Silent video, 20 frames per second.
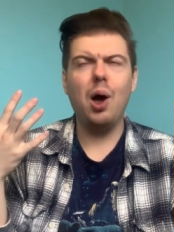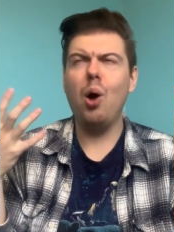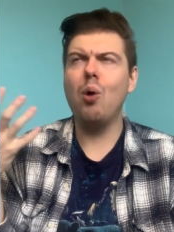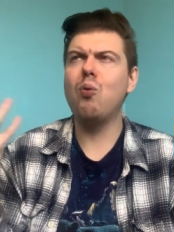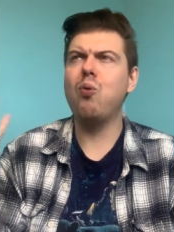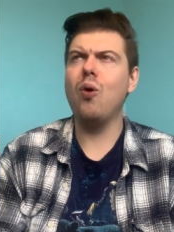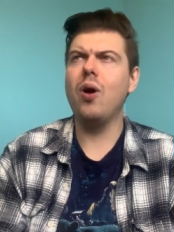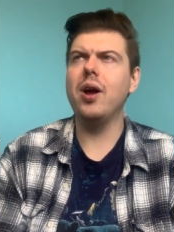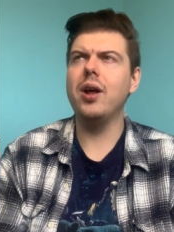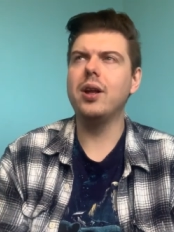
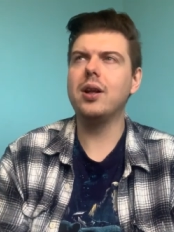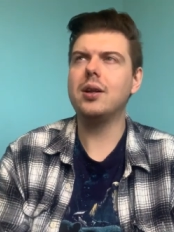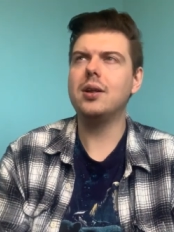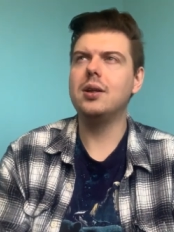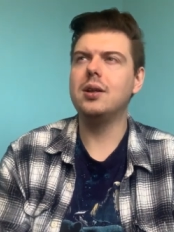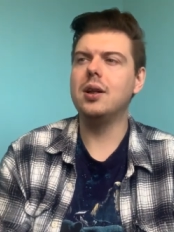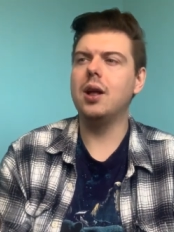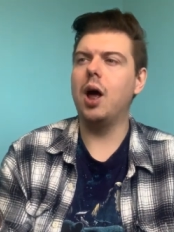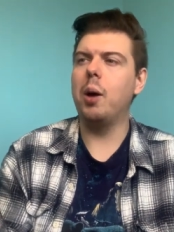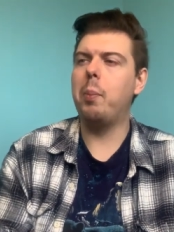I've
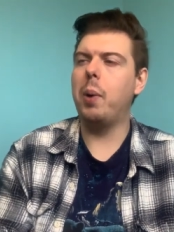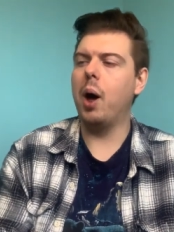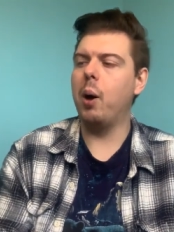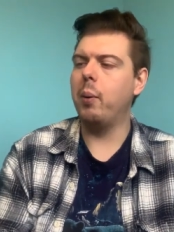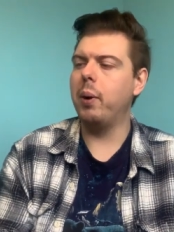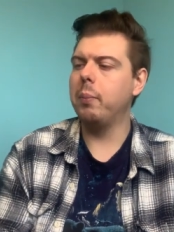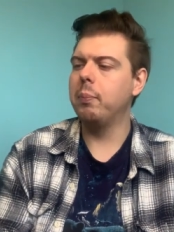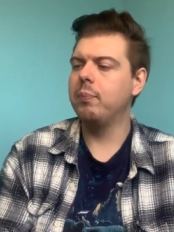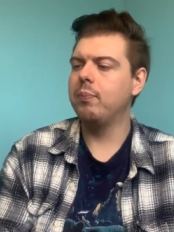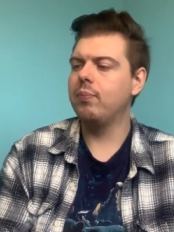written a
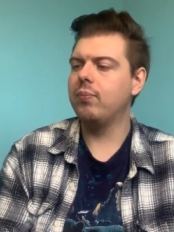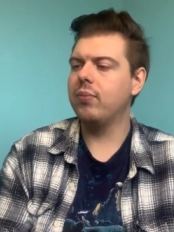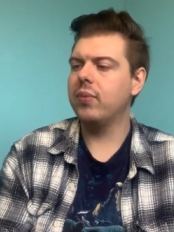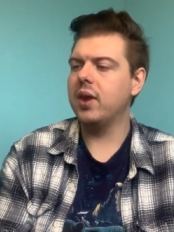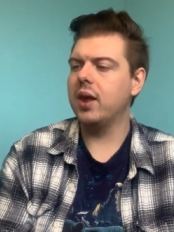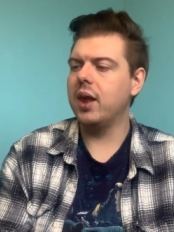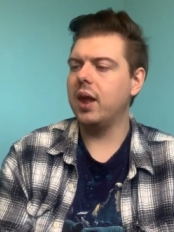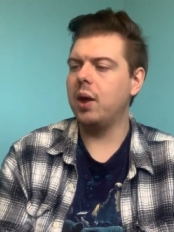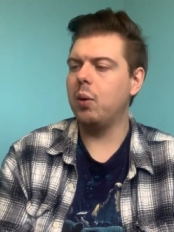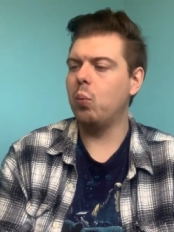poem
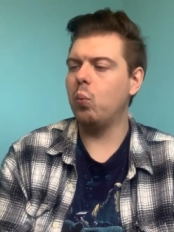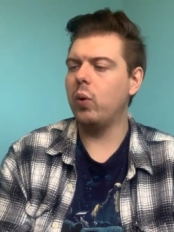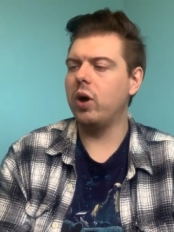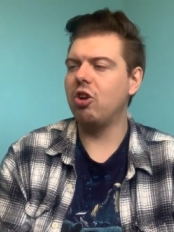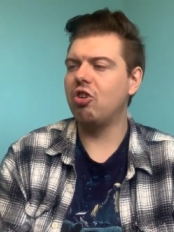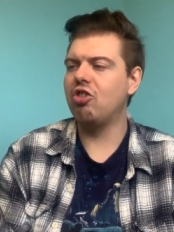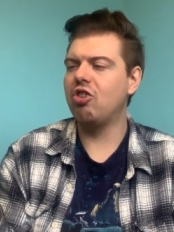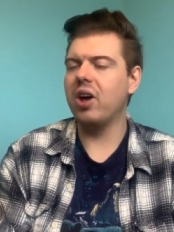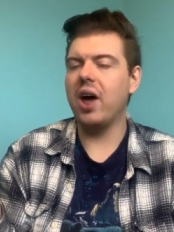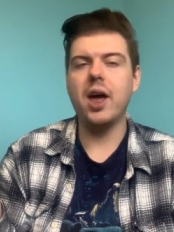in
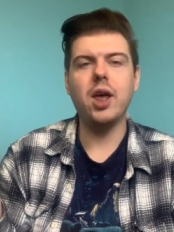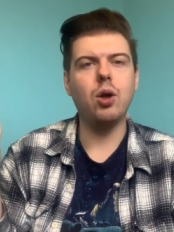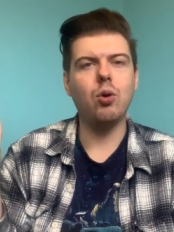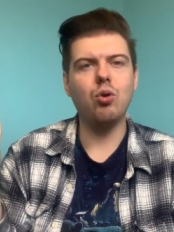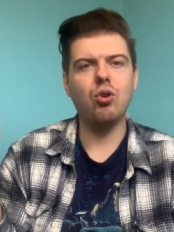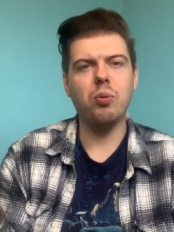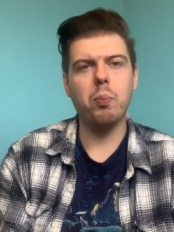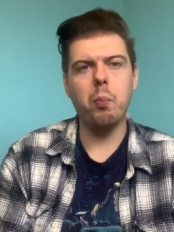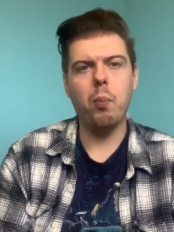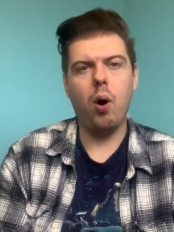which I
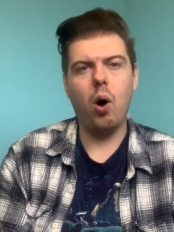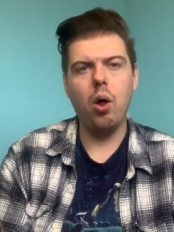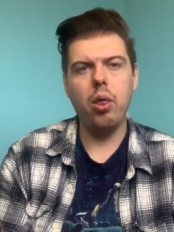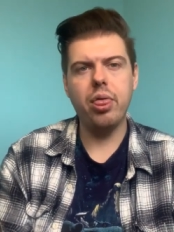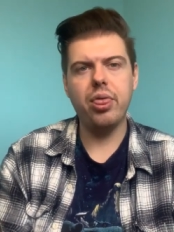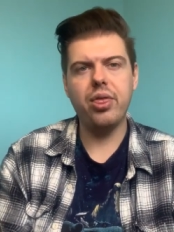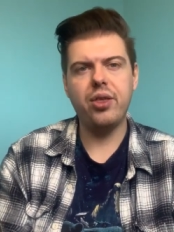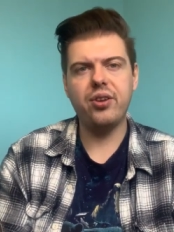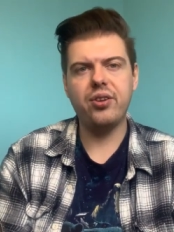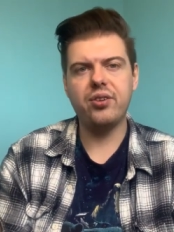use
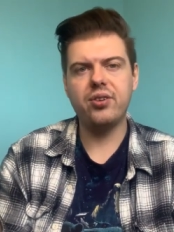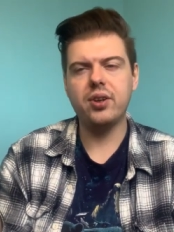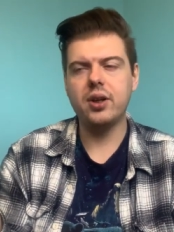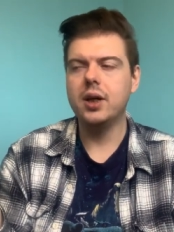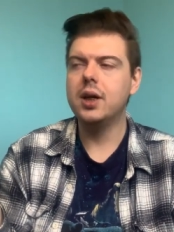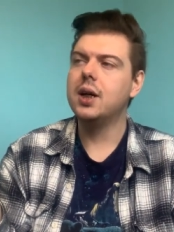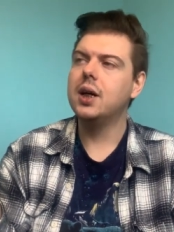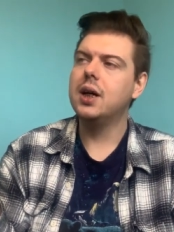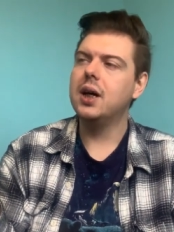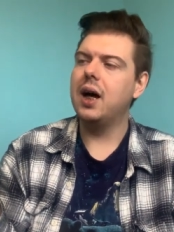moths
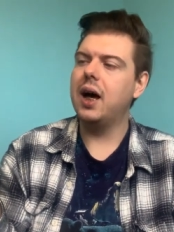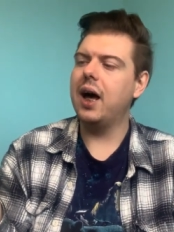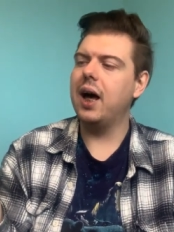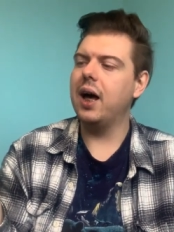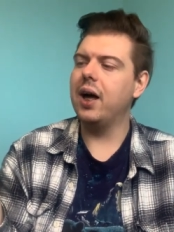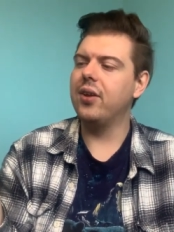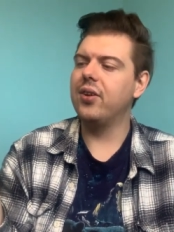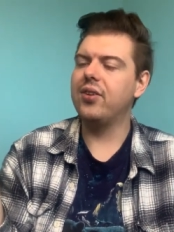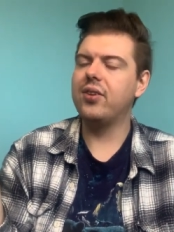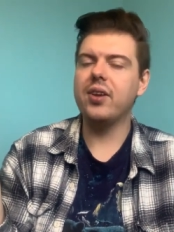
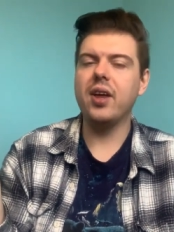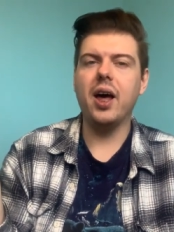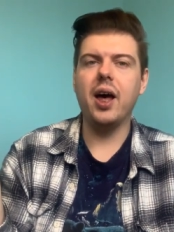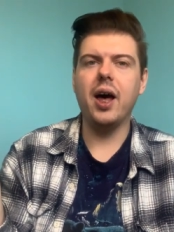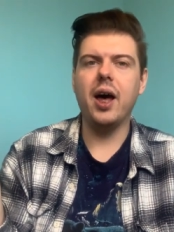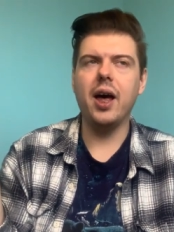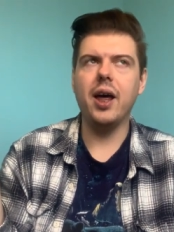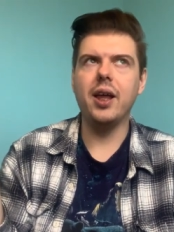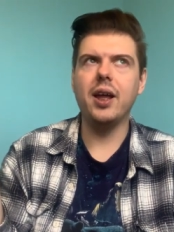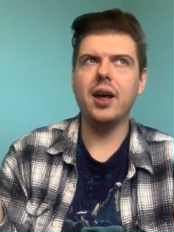as
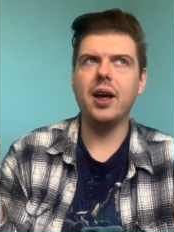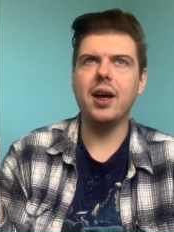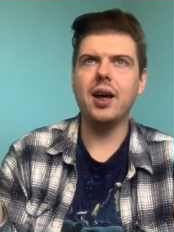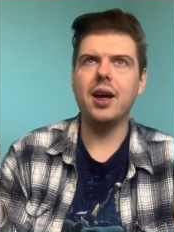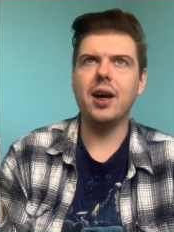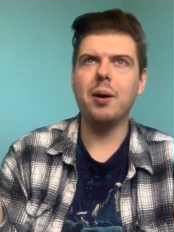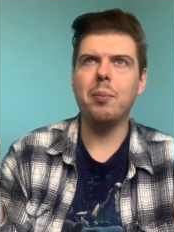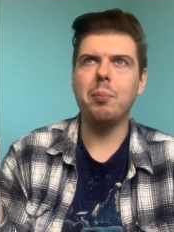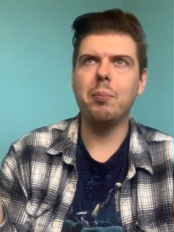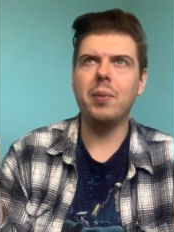
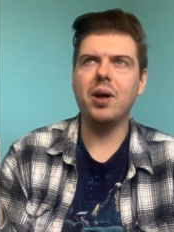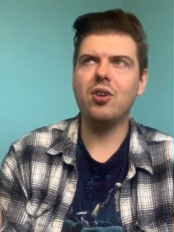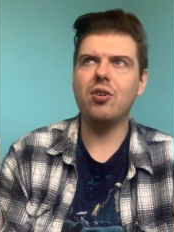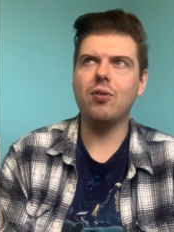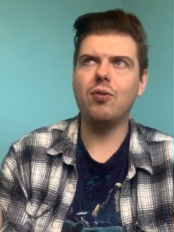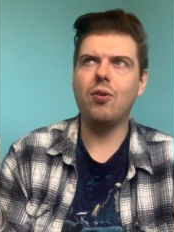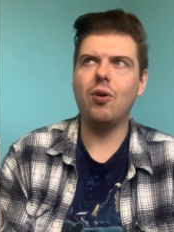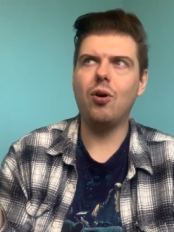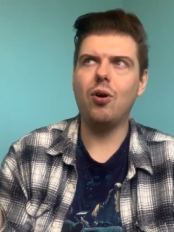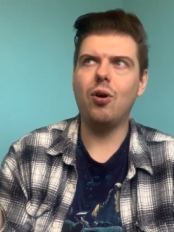a
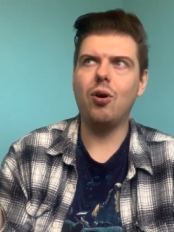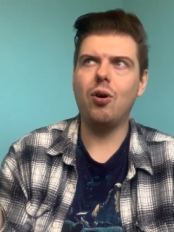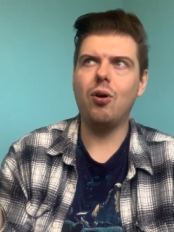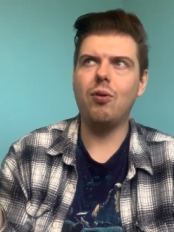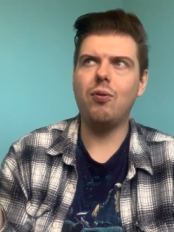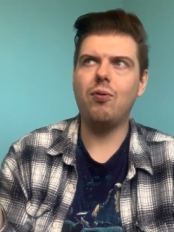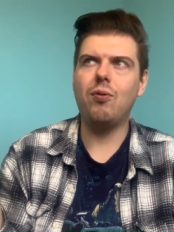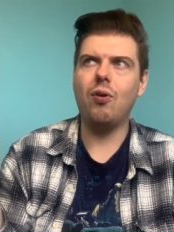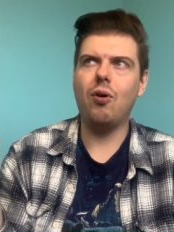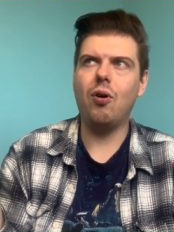
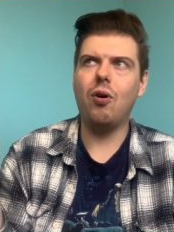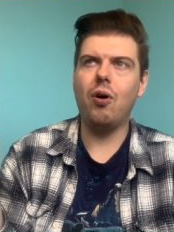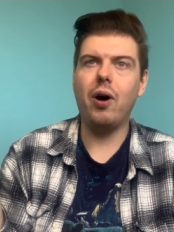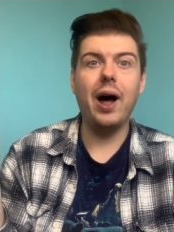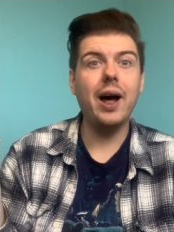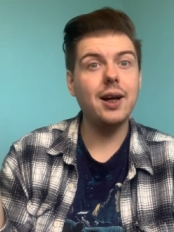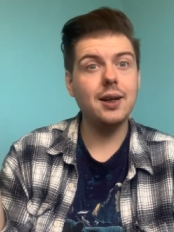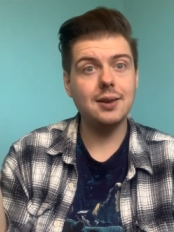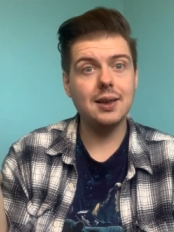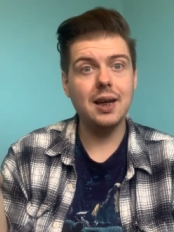metaphor
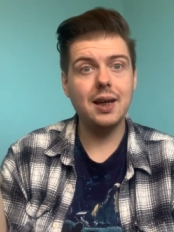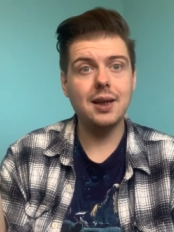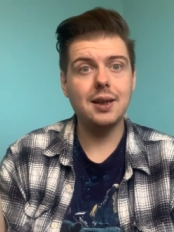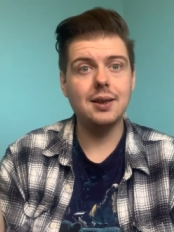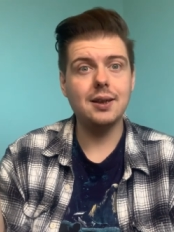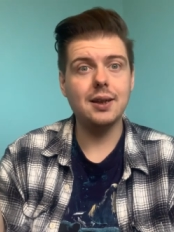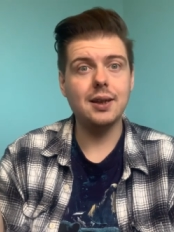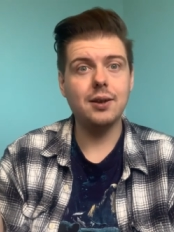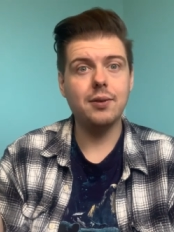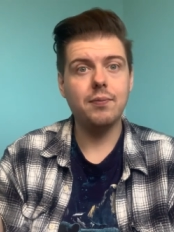for
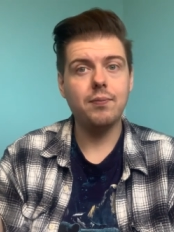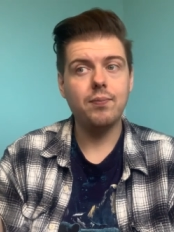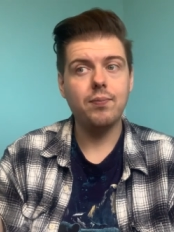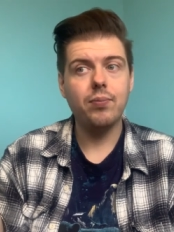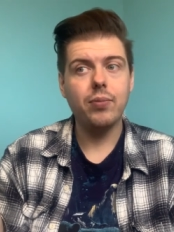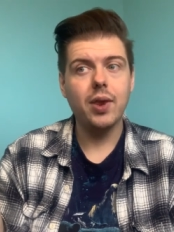anxiety.